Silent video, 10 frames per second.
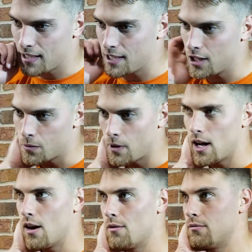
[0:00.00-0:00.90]
Until
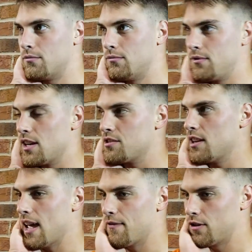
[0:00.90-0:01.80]
around
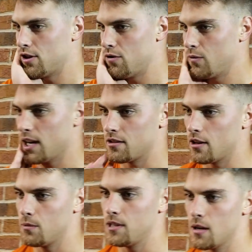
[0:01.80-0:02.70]
yesterday afternoon, we got to
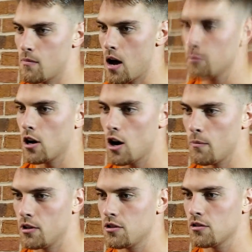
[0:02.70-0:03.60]
the hotel. Mom
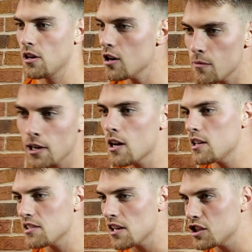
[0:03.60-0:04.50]
called me and she's like, oh, God,
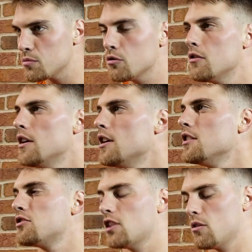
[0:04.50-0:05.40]
he's eligible.
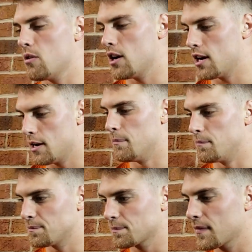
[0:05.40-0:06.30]
So
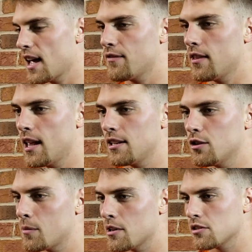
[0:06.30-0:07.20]
after that, I
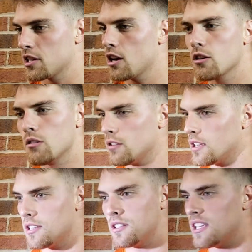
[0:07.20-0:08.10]
told him, I was like, y'all go
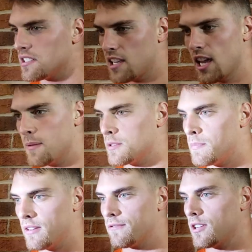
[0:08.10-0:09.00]
ahead. His game is
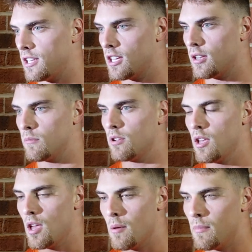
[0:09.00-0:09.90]
big for him.
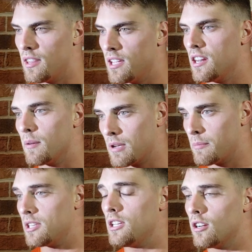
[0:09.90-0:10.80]
But they ended up
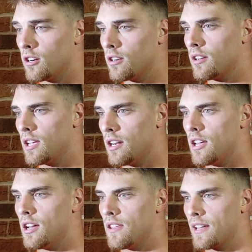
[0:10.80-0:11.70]
coming here and
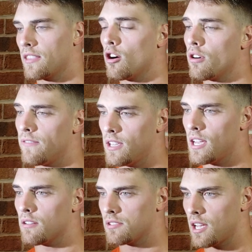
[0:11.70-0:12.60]
they got the RV
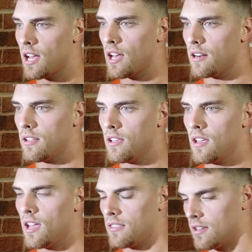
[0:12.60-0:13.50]
outside
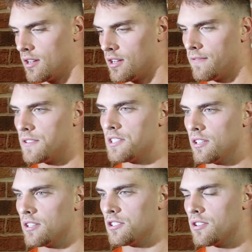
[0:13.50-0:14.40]
at the
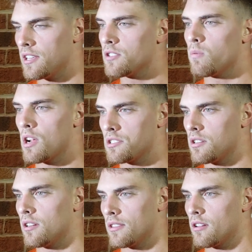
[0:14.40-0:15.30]
facility. So they just watched
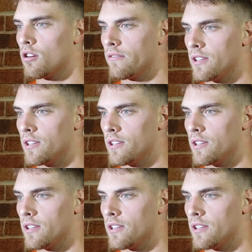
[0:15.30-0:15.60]
the RV.